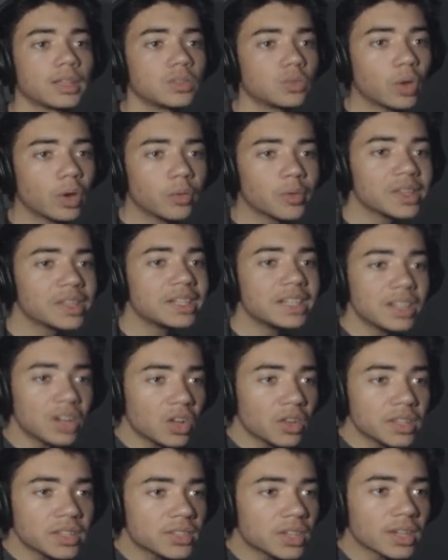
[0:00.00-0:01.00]
Do I really need
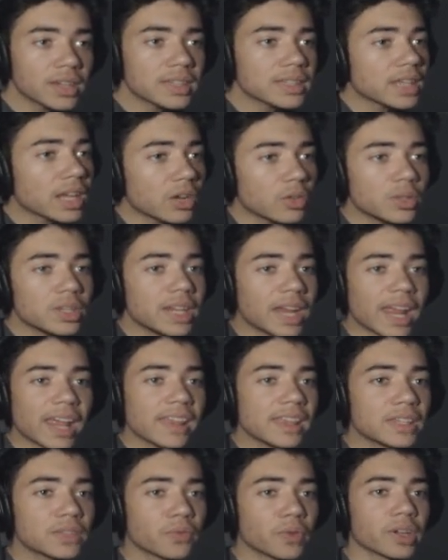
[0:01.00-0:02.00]
all these cookies? I don't need any
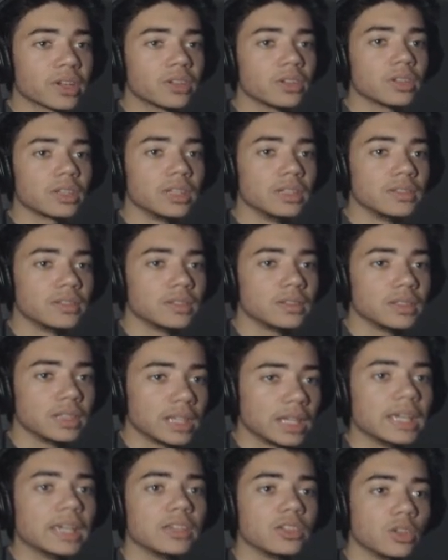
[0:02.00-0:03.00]
of these freaking cookies.
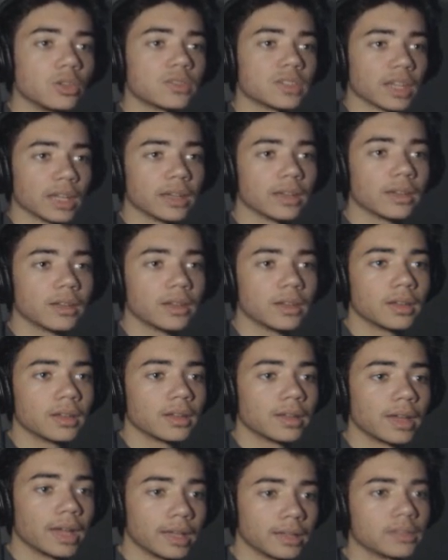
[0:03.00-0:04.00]
Use it.
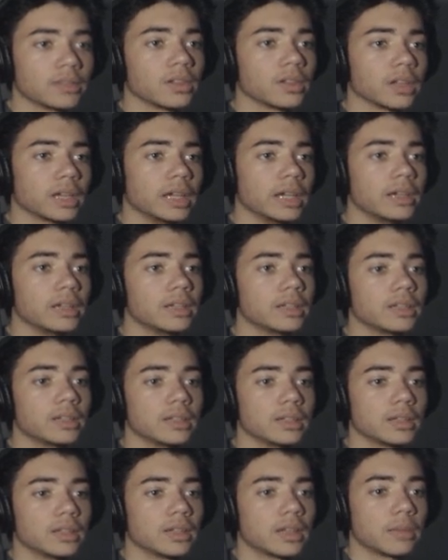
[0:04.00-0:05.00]
It's cookie.
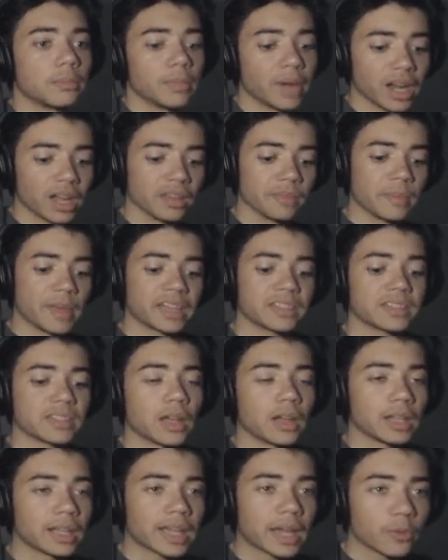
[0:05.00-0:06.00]
My health maxed
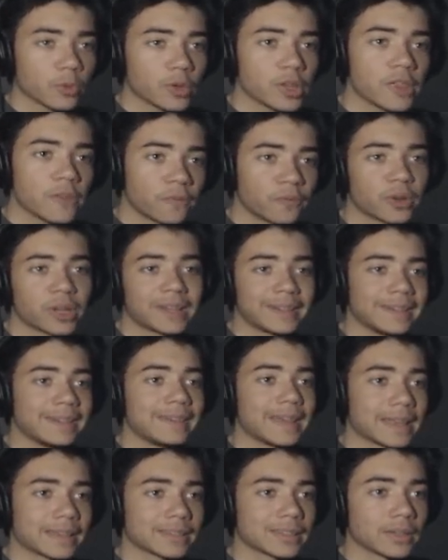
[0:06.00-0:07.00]
out. Like, I really freaking
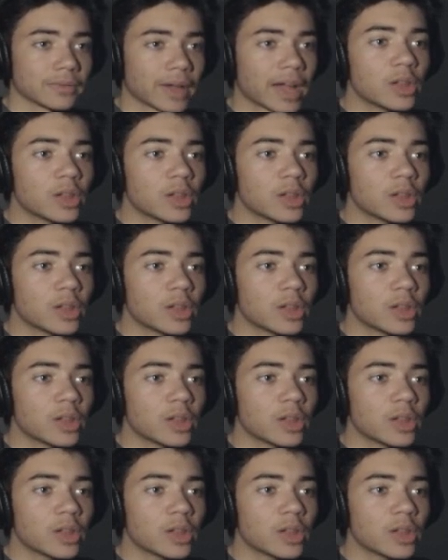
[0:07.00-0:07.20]
need that stuff.